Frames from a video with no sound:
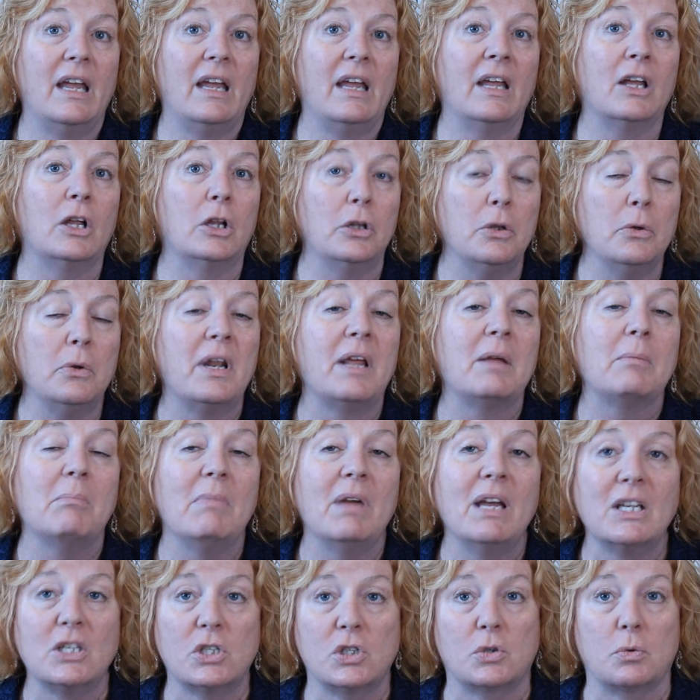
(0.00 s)
including
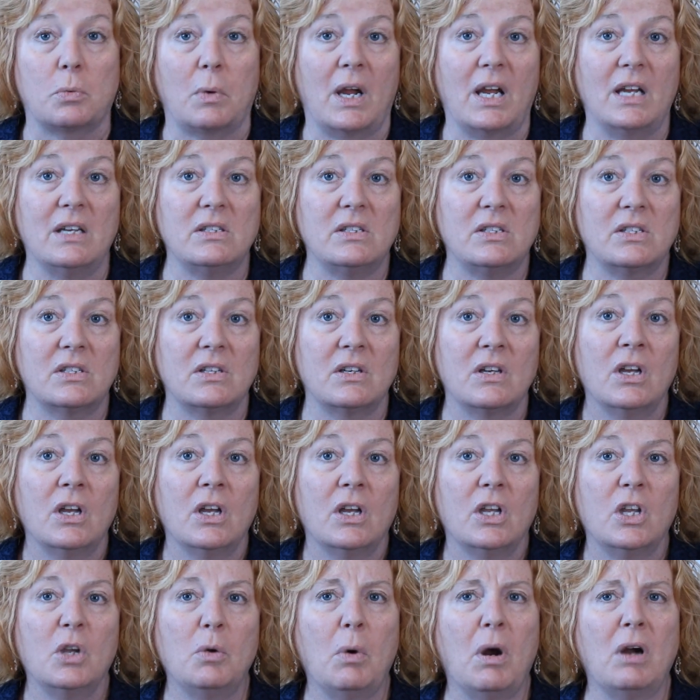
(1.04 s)
mixed race,
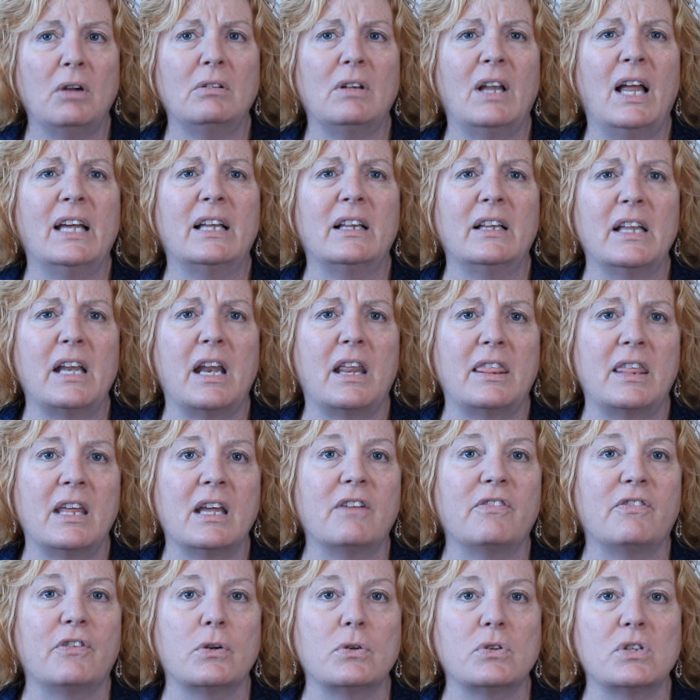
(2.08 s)
you aren't likely to
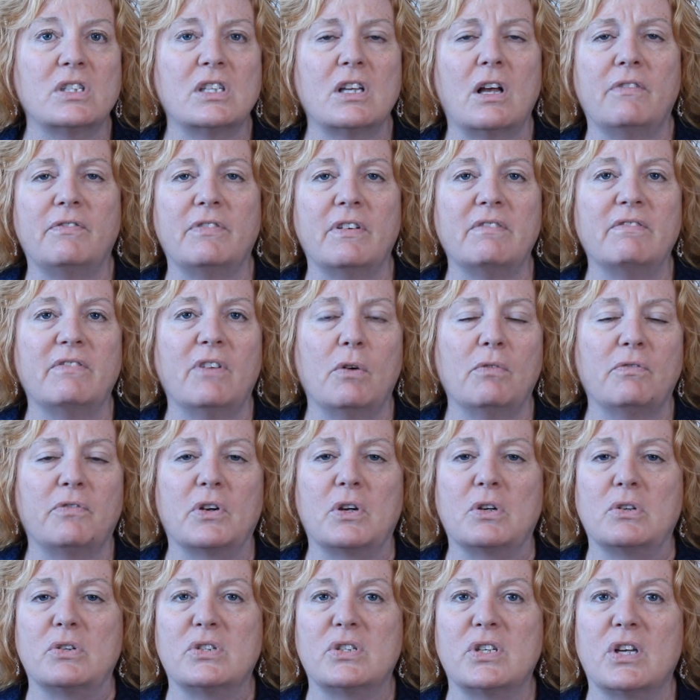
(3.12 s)
think for yourself and vote
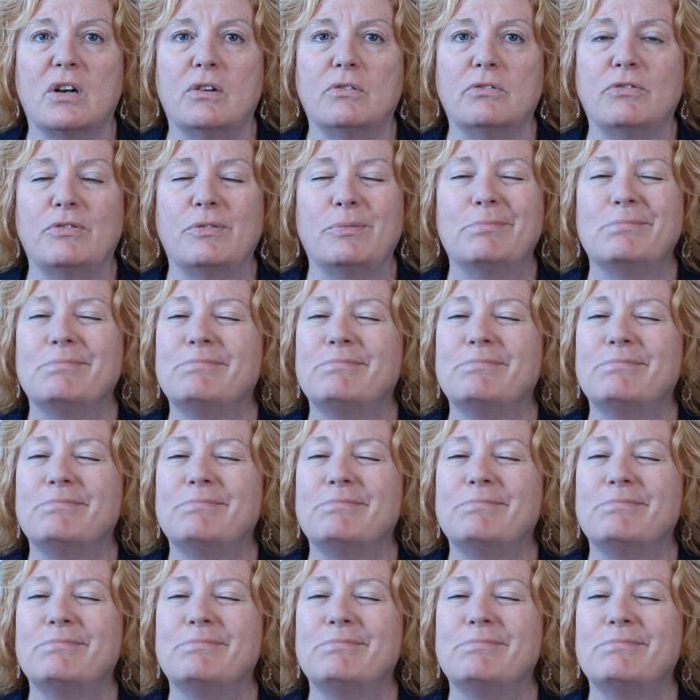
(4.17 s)
for yourself.